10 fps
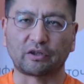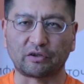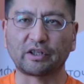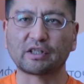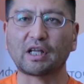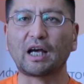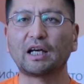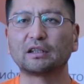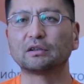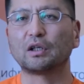
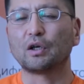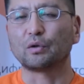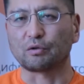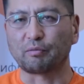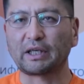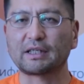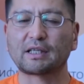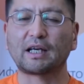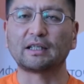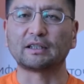Kyrgyzstan,
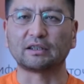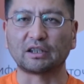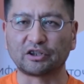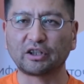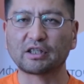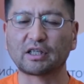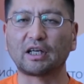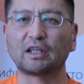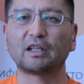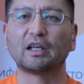Uzbekistan and
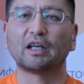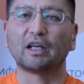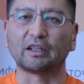Tajikistan,